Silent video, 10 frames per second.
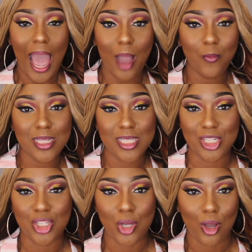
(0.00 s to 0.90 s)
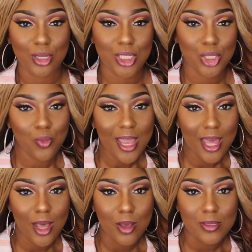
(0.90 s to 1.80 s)
I wanted to jog
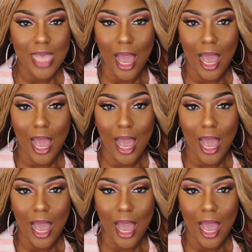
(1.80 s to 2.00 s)
trails.